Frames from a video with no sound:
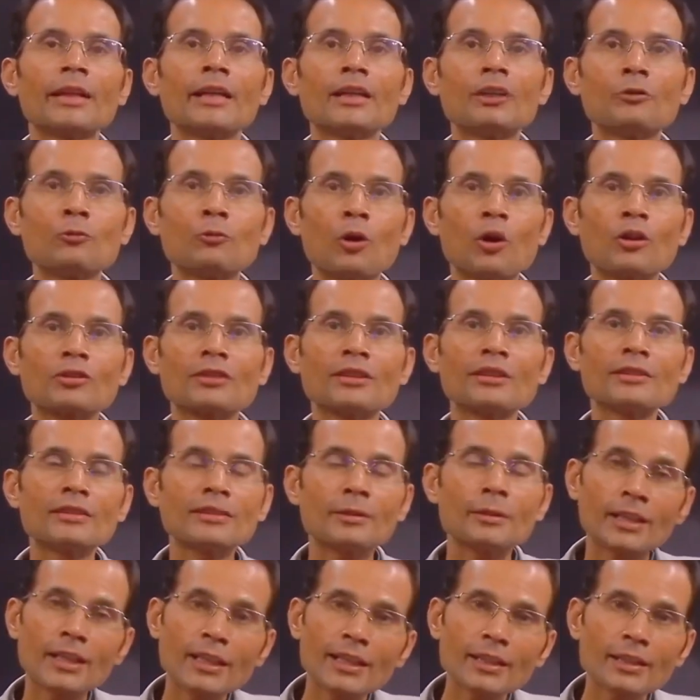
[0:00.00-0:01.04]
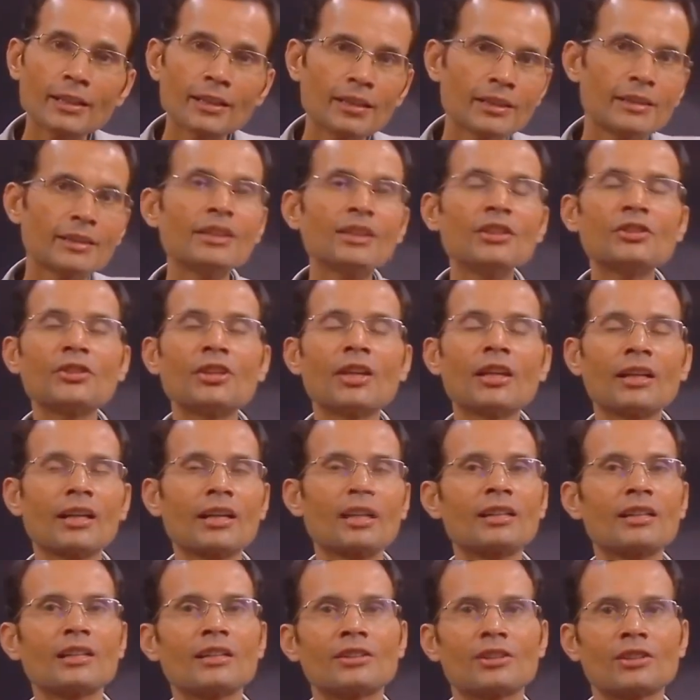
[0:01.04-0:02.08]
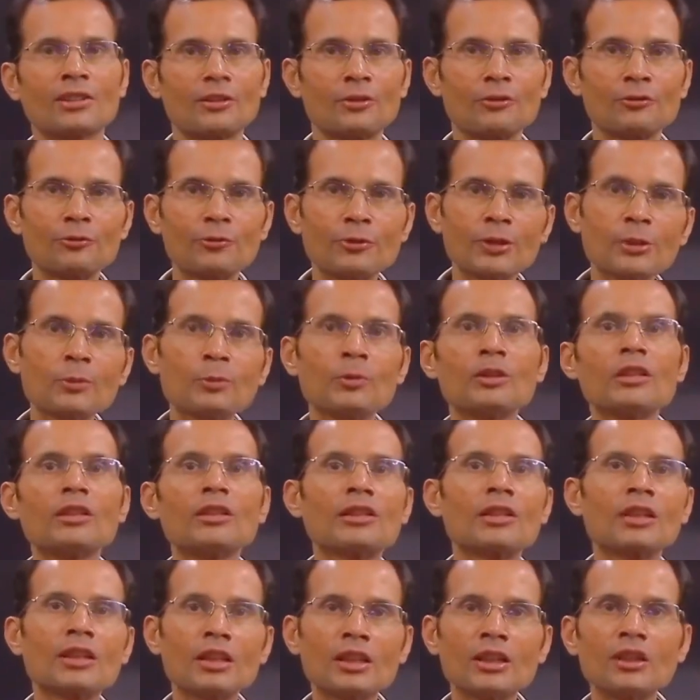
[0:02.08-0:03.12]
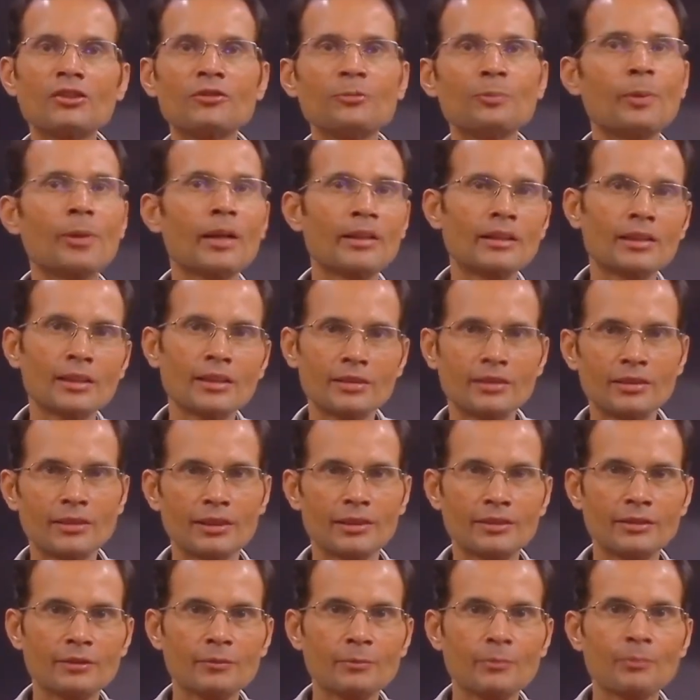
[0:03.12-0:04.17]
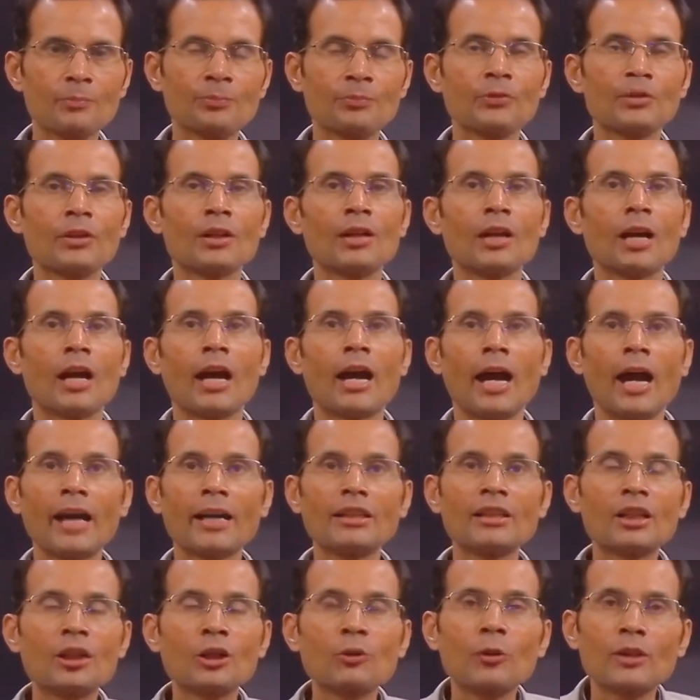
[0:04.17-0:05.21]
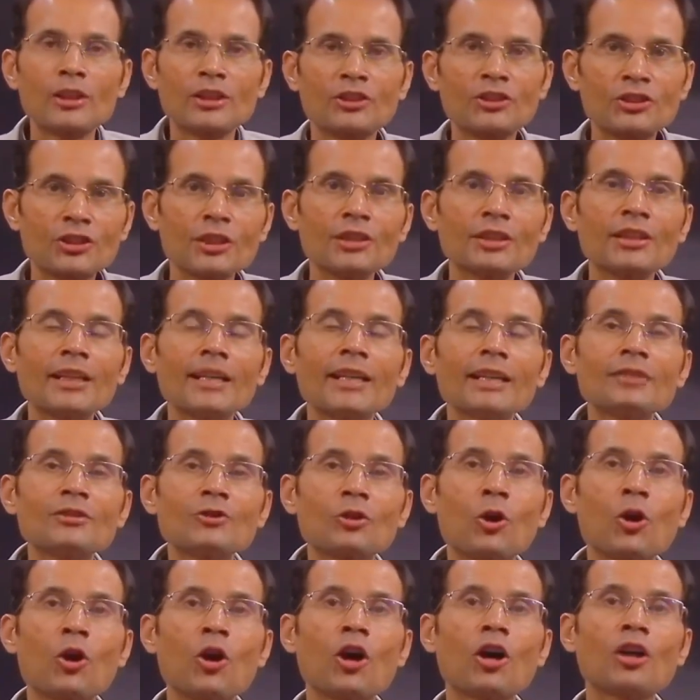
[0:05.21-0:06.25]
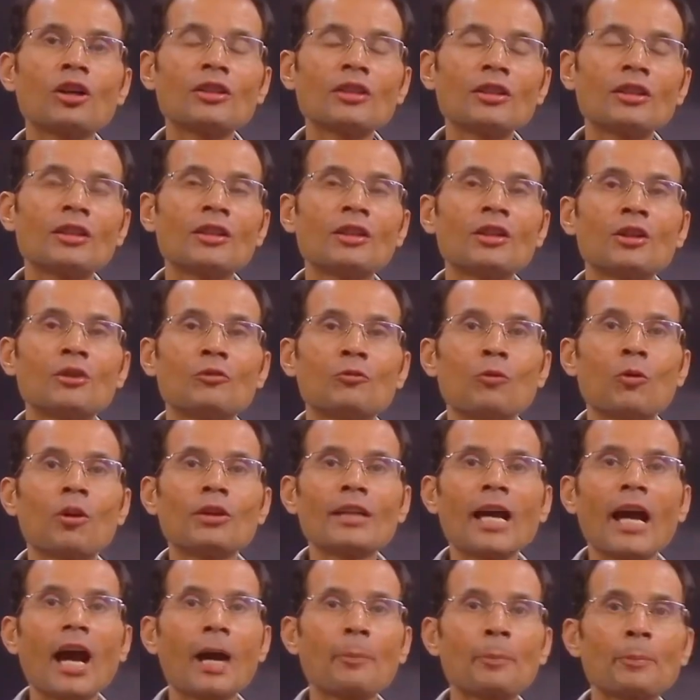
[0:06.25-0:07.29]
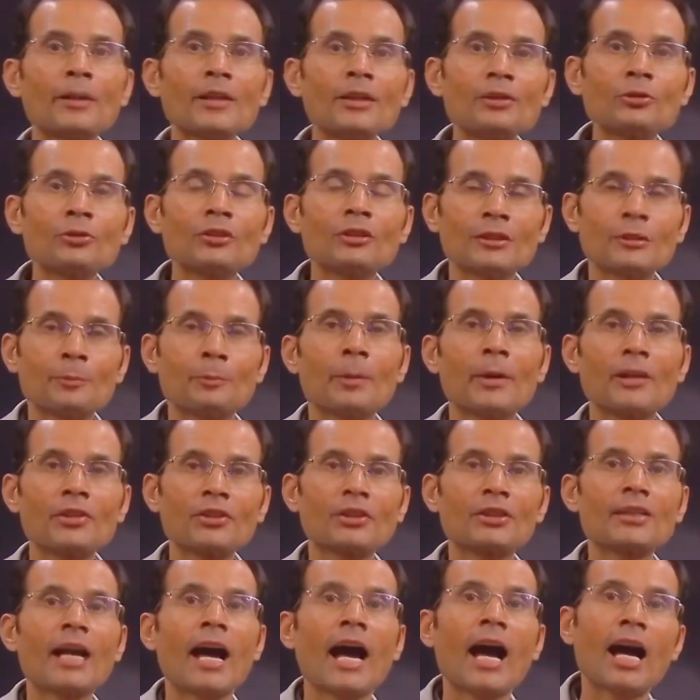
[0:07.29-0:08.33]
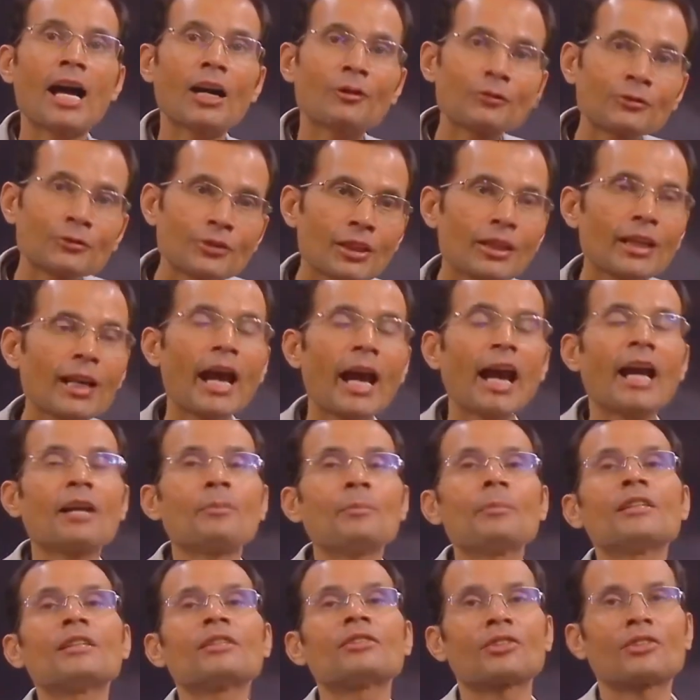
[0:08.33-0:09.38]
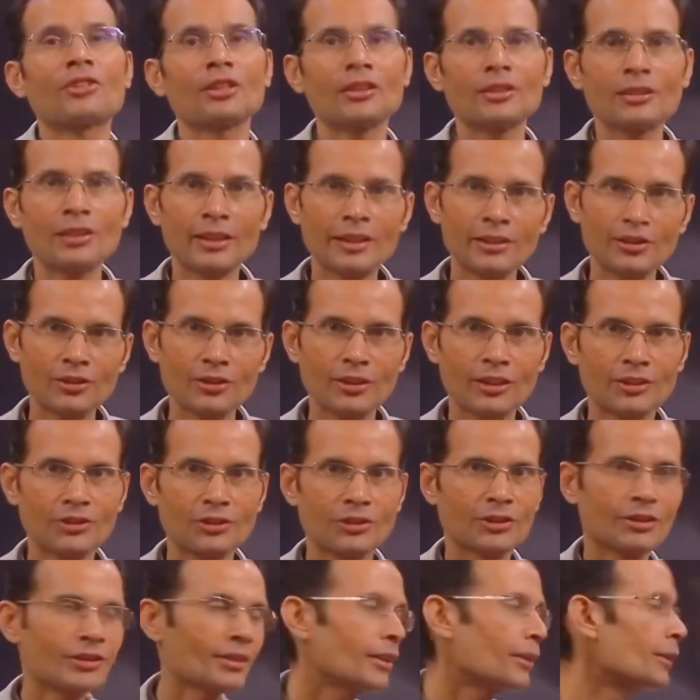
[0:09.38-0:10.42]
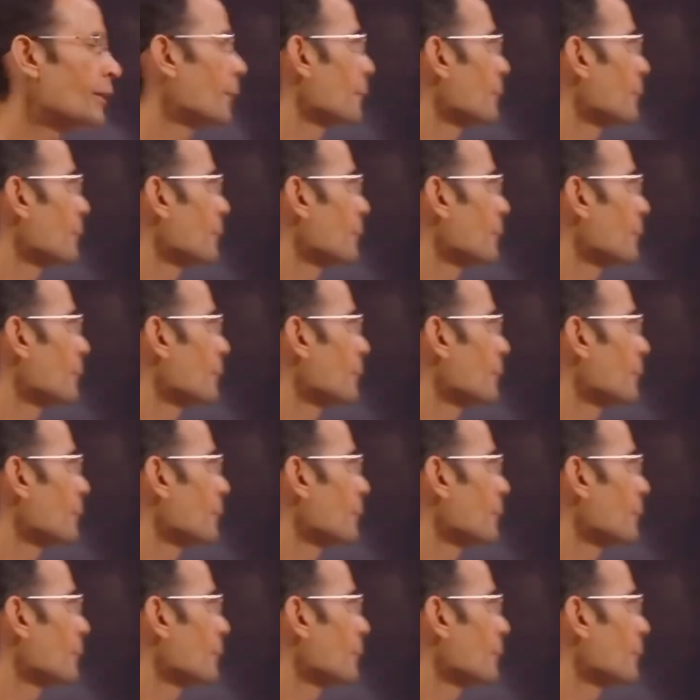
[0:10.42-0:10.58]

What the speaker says: it was his initial condition, fever, cough, breathlessness. And the question is on what happened to this patient after administering the injection.